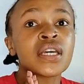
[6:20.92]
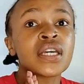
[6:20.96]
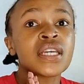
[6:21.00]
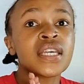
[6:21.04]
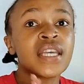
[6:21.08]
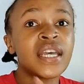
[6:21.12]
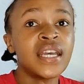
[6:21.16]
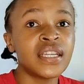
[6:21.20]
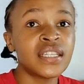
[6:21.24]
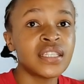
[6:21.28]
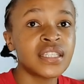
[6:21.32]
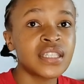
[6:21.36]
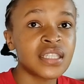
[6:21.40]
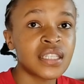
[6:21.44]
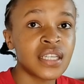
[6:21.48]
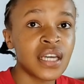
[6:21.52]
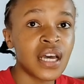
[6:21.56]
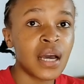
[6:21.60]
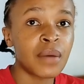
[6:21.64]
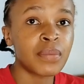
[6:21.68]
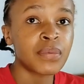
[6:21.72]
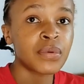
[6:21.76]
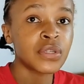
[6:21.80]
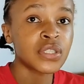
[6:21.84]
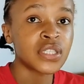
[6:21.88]
Get
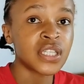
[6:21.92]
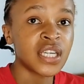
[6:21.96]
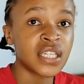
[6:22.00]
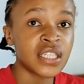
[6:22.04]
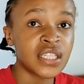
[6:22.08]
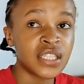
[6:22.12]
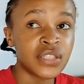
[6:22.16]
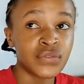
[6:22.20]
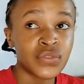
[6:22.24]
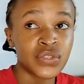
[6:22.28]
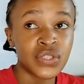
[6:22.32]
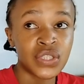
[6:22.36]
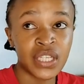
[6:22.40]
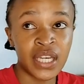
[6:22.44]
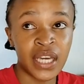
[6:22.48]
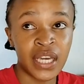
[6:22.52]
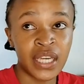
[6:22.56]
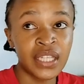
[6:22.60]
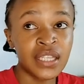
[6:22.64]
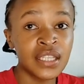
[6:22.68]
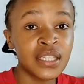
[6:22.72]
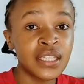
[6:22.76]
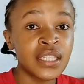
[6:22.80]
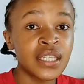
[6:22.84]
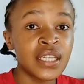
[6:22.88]
a protective
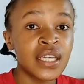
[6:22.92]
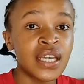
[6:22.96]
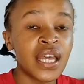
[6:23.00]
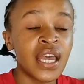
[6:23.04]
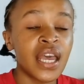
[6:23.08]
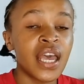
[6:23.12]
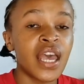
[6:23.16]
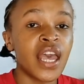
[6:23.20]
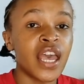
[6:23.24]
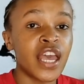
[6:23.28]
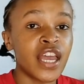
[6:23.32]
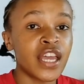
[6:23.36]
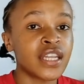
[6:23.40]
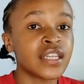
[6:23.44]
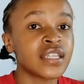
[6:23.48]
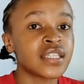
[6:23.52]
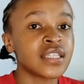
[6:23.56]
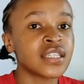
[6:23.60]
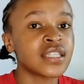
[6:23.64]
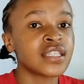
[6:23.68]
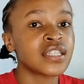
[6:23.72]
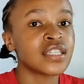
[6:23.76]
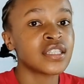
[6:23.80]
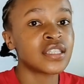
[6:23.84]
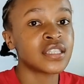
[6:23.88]
style and
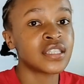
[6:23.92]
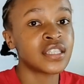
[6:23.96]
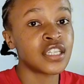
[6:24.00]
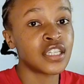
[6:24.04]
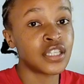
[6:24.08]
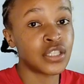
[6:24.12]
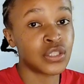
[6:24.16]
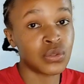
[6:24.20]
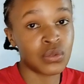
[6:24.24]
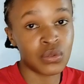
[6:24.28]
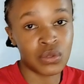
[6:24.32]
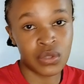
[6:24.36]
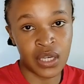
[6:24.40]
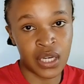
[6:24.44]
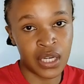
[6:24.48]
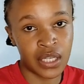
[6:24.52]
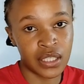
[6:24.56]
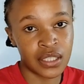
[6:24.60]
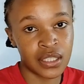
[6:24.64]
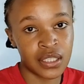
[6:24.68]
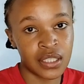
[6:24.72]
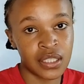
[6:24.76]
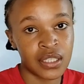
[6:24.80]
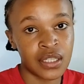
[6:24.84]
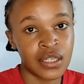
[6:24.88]
stick to
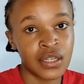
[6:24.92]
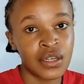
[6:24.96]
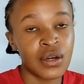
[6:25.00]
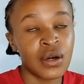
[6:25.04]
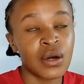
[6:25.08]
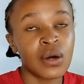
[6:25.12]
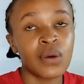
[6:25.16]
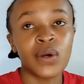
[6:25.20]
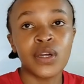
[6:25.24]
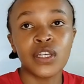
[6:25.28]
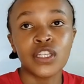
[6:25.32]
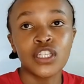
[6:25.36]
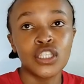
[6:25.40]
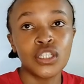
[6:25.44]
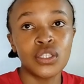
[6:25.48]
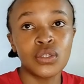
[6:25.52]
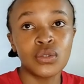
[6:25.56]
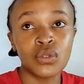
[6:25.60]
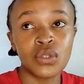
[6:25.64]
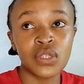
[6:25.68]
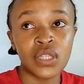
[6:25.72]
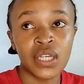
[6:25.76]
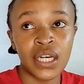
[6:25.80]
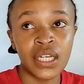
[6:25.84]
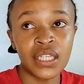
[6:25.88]
that. When you
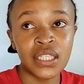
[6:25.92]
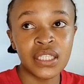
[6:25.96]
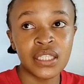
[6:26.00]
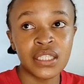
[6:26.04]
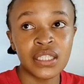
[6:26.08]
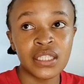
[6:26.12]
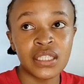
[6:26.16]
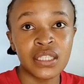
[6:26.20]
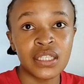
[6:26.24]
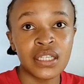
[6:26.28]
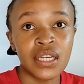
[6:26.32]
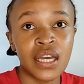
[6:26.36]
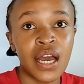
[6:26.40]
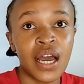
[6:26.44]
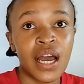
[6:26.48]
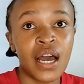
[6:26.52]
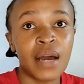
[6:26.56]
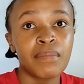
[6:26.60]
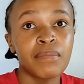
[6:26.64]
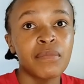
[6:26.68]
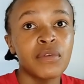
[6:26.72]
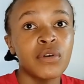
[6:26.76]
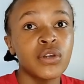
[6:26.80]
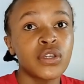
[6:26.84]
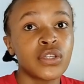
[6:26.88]
do that,
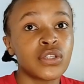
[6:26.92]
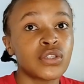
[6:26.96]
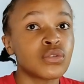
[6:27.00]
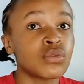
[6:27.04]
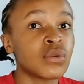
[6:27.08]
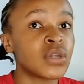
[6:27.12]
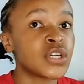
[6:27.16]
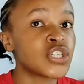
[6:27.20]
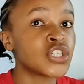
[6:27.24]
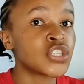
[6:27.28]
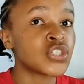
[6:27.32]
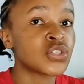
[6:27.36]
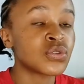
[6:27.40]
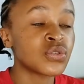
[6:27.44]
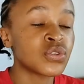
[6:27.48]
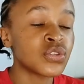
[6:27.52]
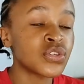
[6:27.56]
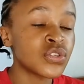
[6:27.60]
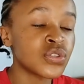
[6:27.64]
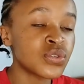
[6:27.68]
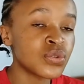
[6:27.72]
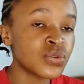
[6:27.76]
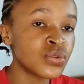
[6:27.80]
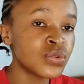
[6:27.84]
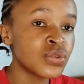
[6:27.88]
I'm going to assure
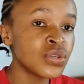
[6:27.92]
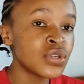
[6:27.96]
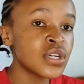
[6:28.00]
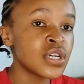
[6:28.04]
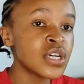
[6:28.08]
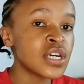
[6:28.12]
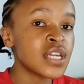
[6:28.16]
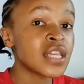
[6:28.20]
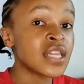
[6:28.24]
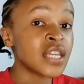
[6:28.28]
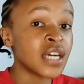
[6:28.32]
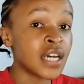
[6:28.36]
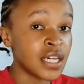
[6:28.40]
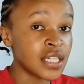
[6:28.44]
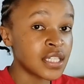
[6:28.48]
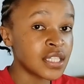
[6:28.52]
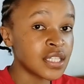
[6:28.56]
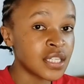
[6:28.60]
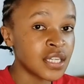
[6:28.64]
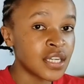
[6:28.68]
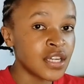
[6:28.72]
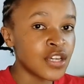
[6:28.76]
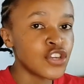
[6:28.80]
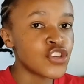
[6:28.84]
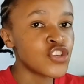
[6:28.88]
you
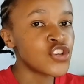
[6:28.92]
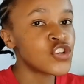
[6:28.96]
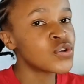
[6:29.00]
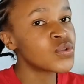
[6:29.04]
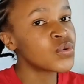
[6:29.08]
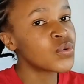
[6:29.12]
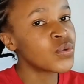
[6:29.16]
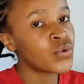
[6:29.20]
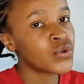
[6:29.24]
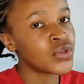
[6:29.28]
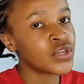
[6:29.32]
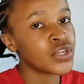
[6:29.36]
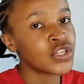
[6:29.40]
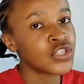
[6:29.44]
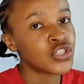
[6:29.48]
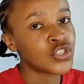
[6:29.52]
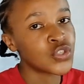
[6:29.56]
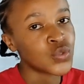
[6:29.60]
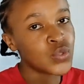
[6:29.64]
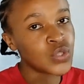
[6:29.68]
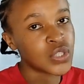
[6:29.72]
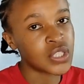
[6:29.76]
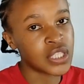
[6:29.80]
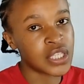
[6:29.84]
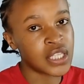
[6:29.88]
that you're going
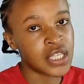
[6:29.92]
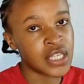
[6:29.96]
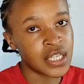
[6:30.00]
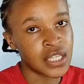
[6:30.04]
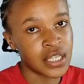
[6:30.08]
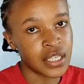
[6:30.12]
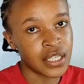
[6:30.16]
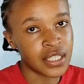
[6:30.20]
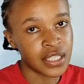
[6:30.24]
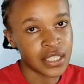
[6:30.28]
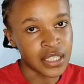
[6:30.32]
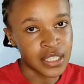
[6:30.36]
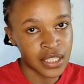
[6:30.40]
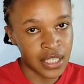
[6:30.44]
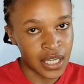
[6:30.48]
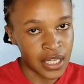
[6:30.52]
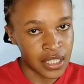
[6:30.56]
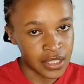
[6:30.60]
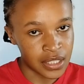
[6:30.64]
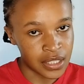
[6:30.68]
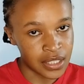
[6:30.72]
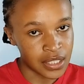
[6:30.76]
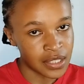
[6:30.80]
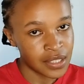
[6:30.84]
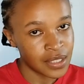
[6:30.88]
to see
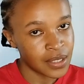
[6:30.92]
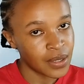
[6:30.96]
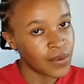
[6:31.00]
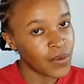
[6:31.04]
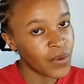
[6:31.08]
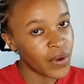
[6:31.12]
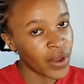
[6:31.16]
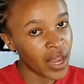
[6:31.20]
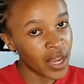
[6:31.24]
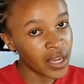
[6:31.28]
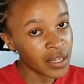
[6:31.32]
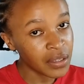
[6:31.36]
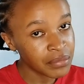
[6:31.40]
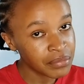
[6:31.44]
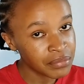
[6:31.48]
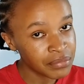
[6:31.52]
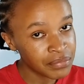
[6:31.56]
results. Okay?